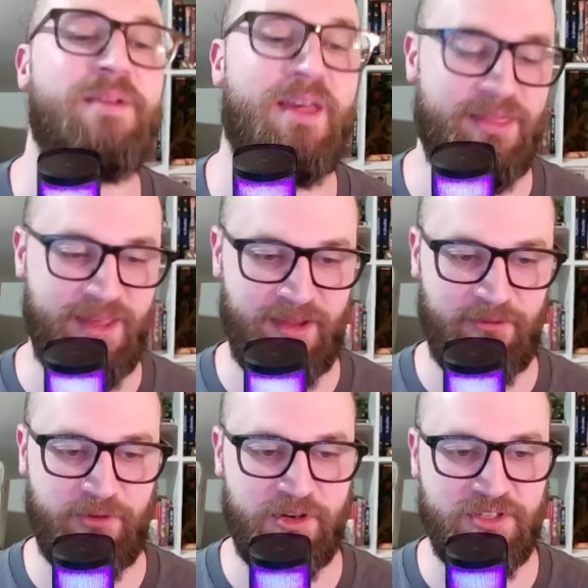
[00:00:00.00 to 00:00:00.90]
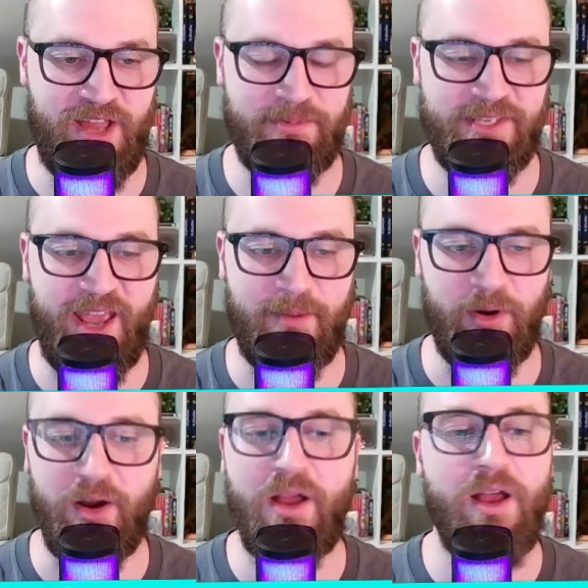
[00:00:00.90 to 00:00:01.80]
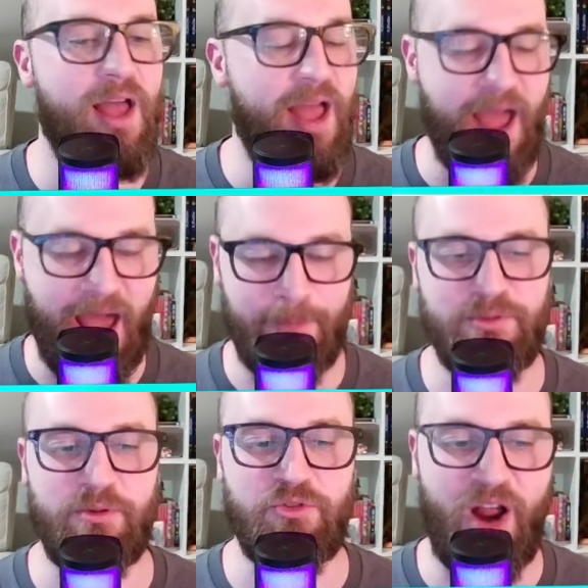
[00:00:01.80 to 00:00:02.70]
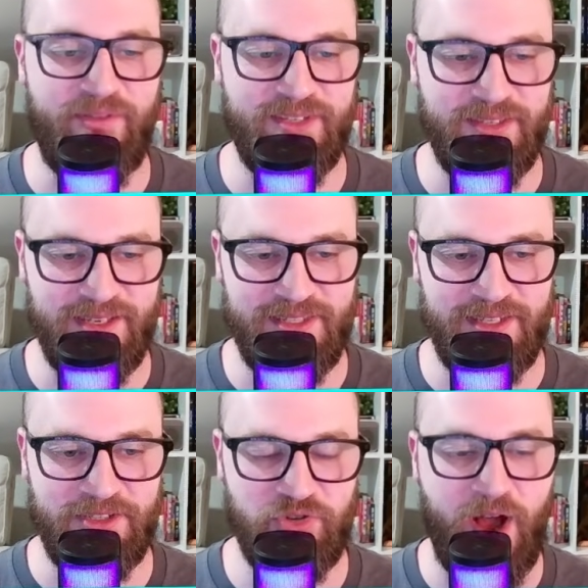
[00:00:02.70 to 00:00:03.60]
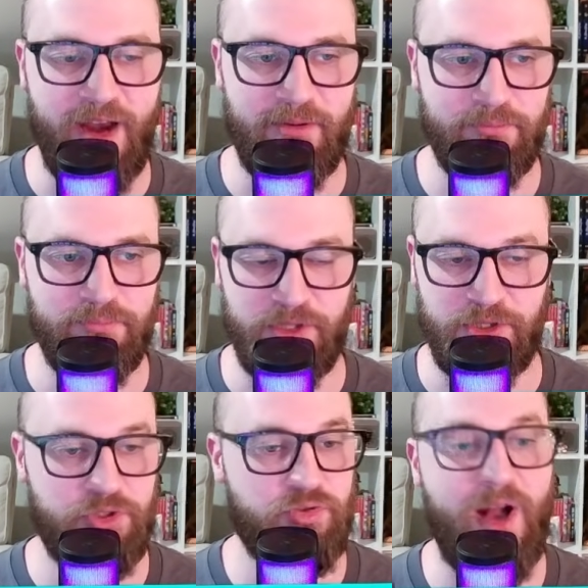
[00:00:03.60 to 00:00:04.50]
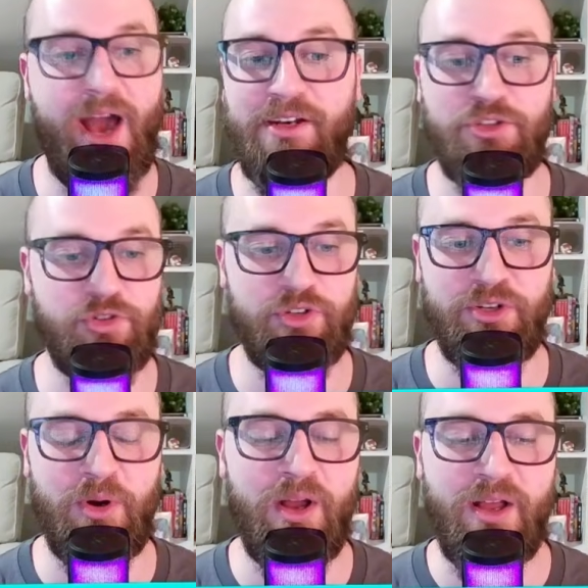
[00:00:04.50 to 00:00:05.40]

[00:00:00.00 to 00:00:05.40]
a thing for steps gamer, absolutely try this list. It is tried and true.